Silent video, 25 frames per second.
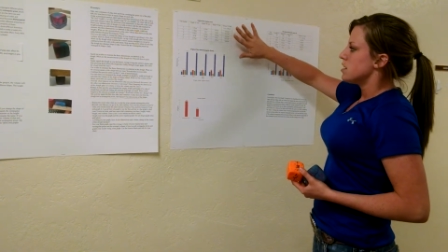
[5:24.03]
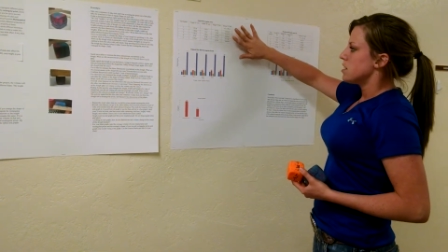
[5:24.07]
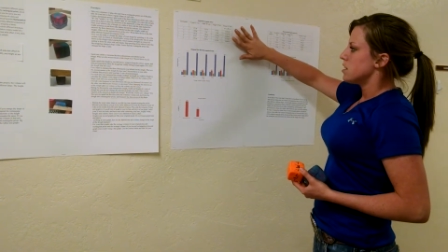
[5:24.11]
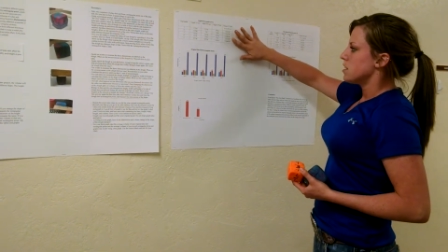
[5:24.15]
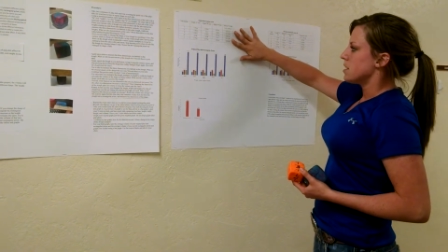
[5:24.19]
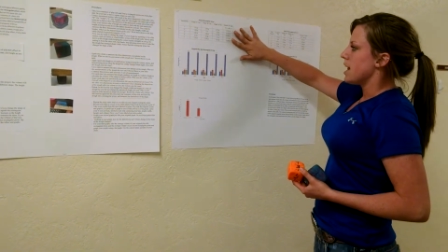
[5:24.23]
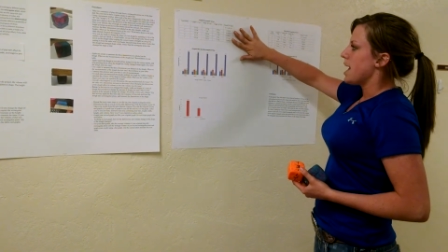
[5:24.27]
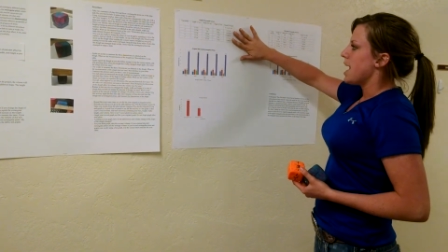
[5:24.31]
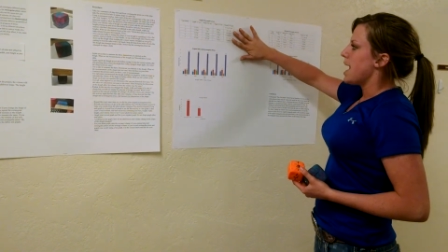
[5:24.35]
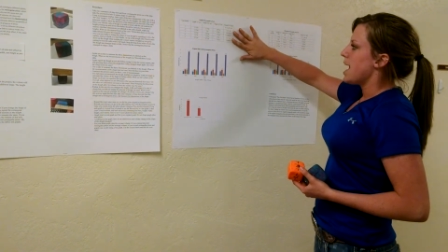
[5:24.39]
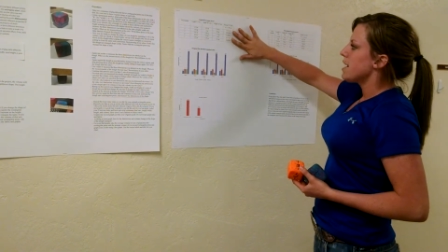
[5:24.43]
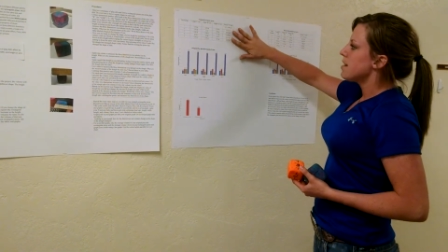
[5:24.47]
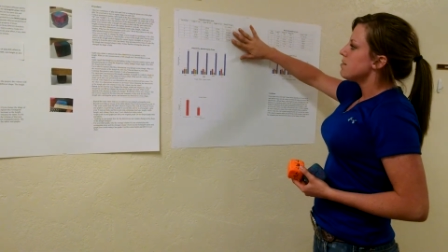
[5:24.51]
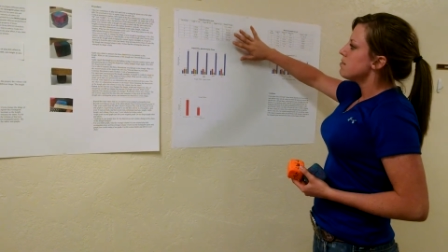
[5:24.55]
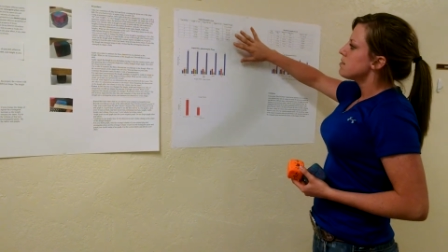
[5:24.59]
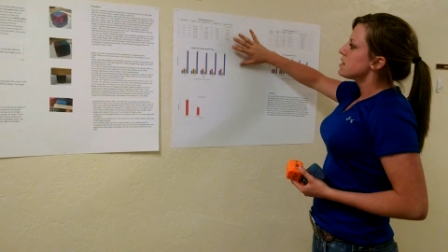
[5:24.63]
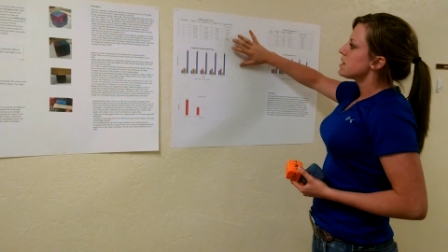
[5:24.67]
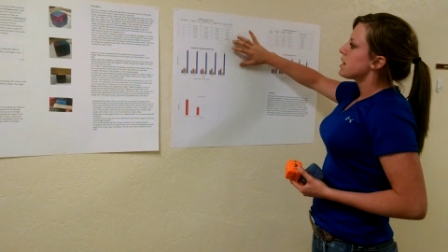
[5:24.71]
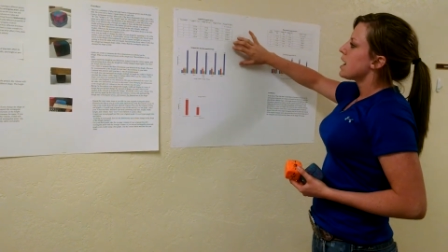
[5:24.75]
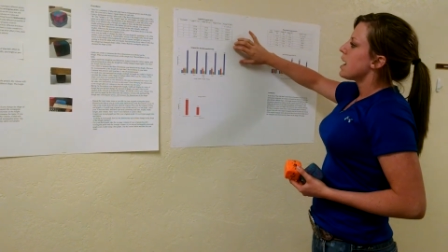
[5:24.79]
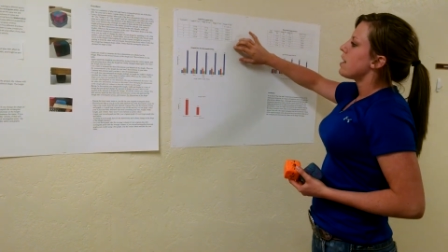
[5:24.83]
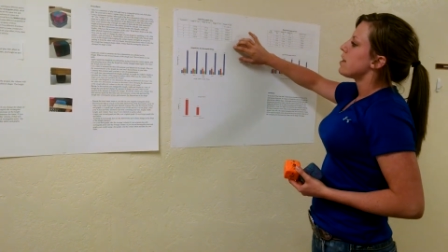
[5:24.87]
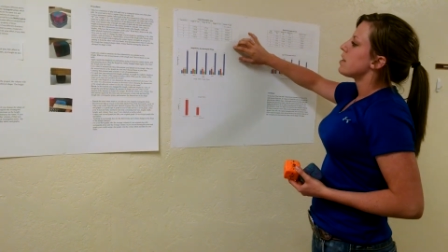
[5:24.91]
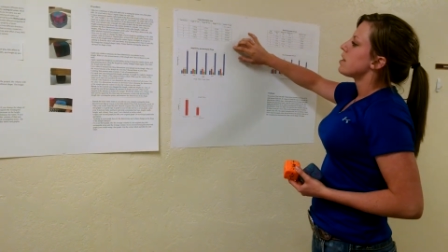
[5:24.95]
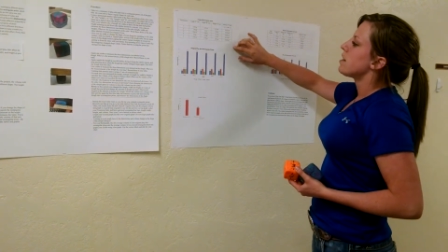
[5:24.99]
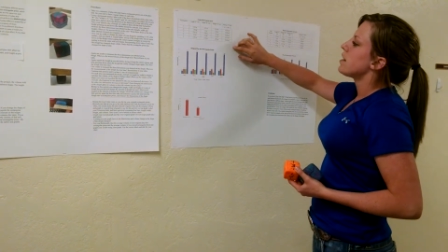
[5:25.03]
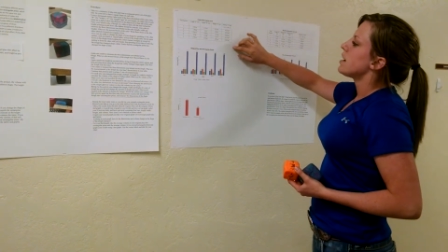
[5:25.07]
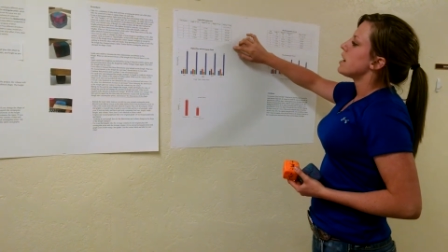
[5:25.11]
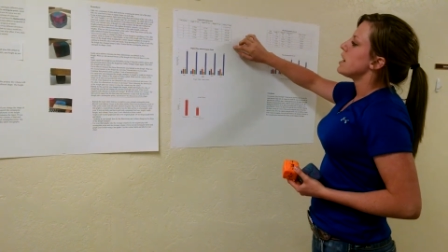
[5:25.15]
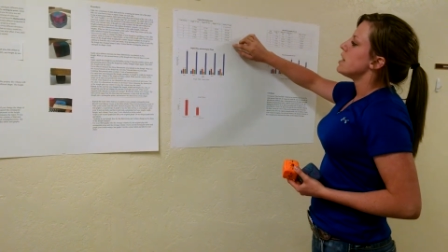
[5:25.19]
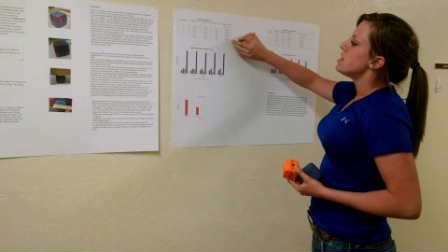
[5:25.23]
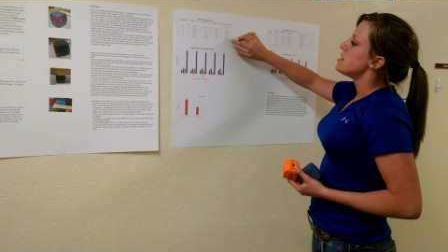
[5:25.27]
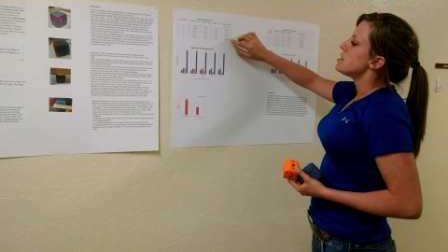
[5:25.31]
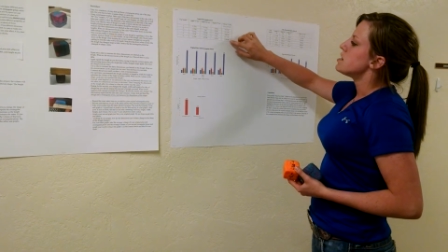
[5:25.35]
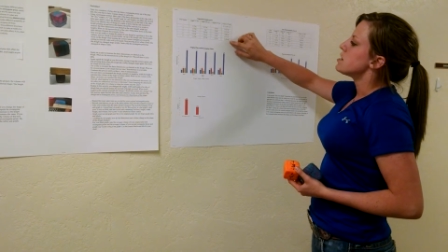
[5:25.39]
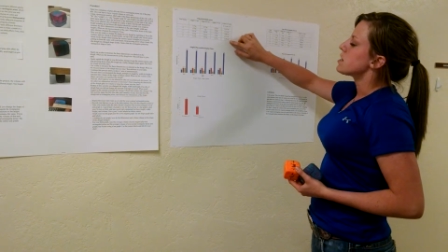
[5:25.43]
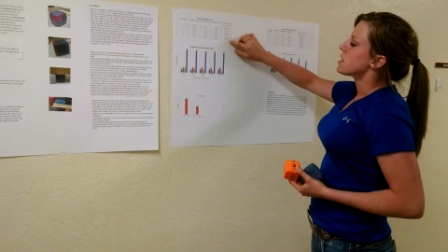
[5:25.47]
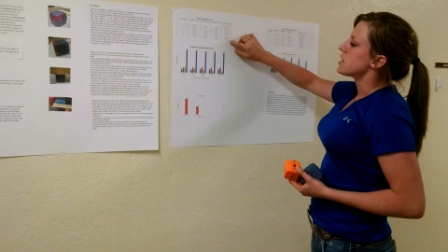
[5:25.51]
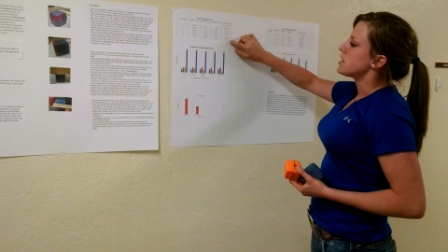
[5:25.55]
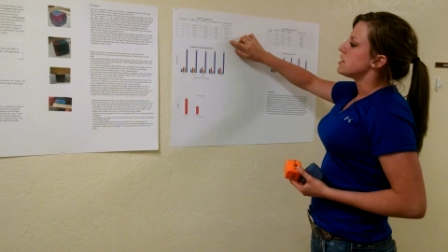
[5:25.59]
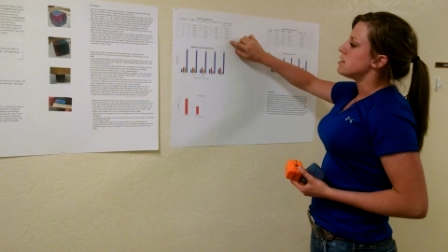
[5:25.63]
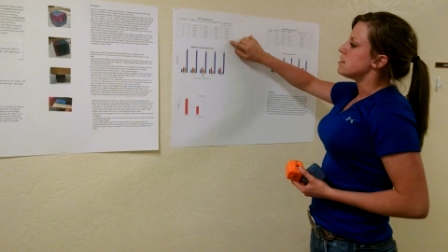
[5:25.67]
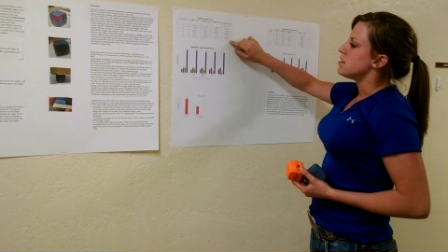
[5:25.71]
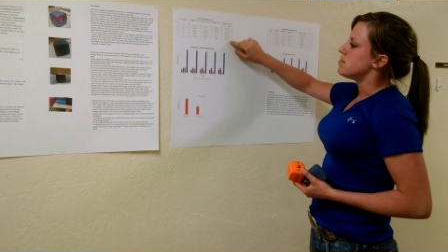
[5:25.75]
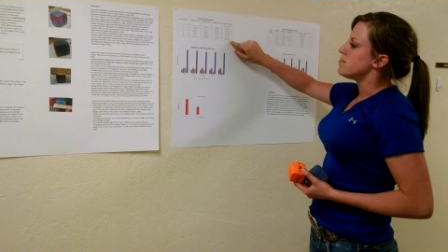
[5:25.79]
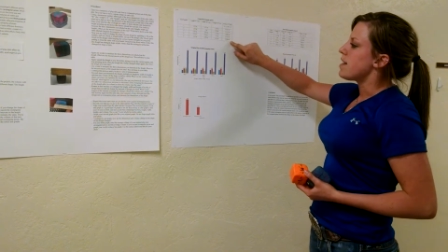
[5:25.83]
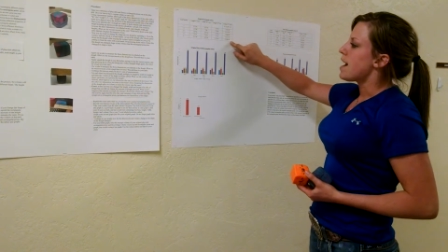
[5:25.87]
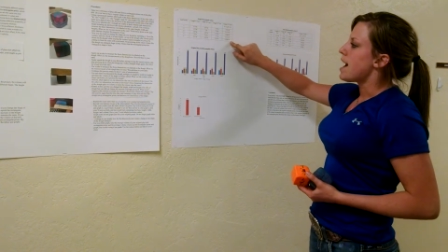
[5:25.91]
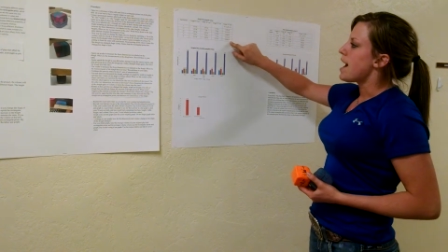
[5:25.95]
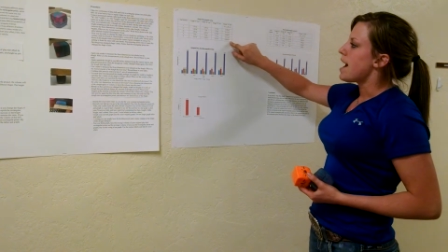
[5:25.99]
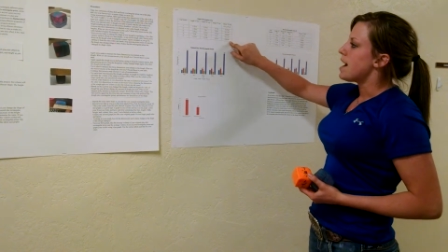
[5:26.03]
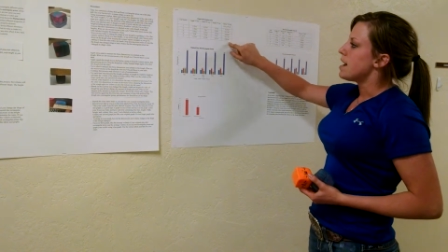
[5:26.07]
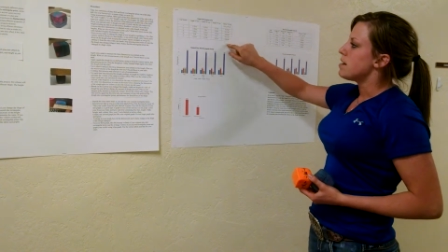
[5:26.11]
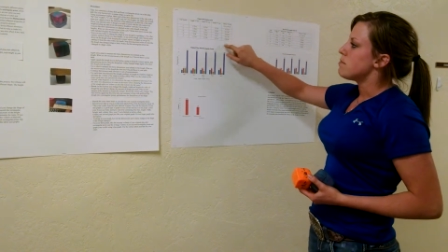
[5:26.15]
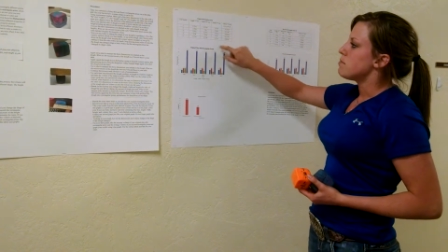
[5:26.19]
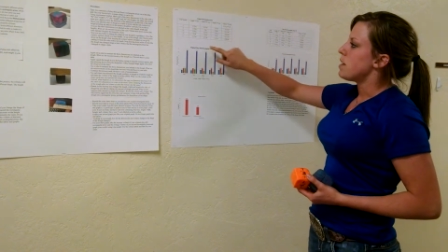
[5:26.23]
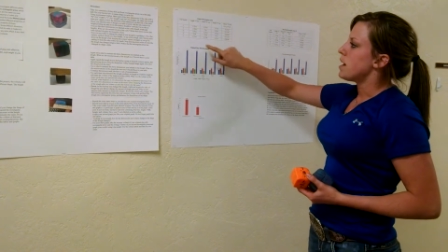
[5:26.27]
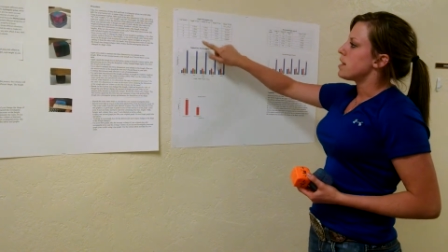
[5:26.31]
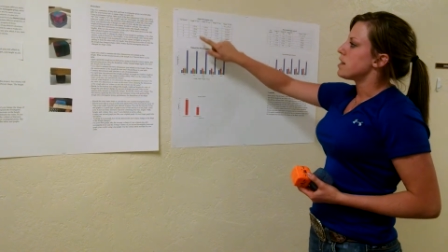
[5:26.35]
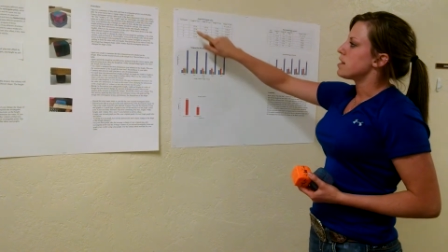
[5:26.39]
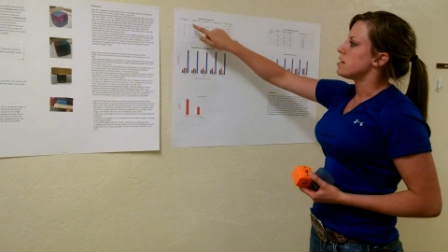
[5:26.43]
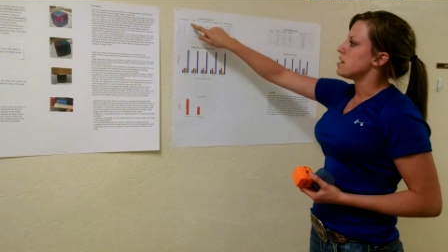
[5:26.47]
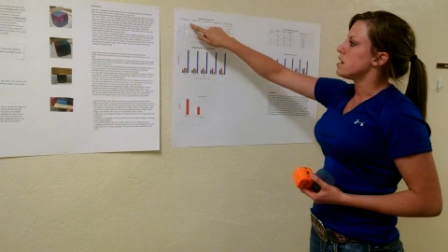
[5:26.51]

you're going to add them together, and then you're going to divide by